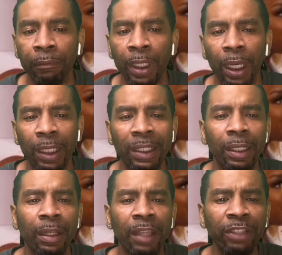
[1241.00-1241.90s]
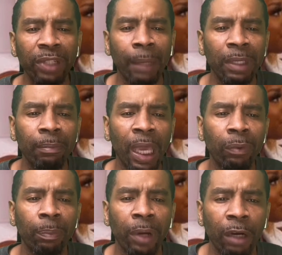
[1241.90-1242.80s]
And that's what I'd be mad
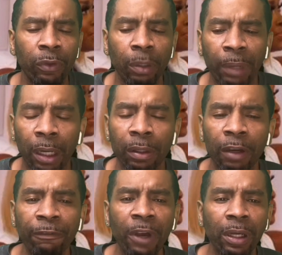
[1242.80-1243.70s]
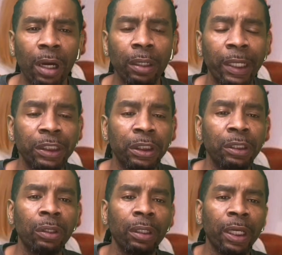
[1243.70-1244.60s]
with Bravo about. Fuck all that shit.
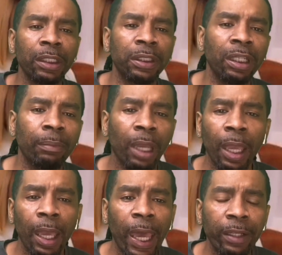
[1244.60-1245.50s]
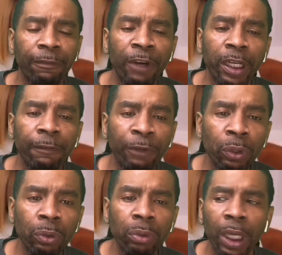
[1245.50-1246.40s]
You done let us see them act a fucking
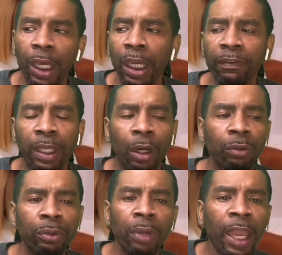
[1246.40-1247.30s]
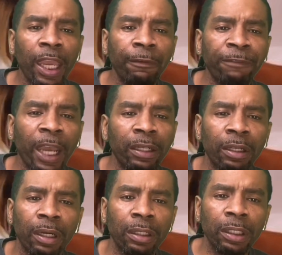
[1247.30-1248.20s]
fool. If they gonna do hand fighting or
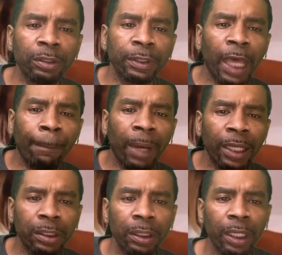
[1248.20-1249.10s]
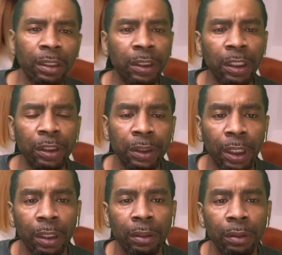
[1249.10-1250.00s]
a little slap boxing, let us see the shit.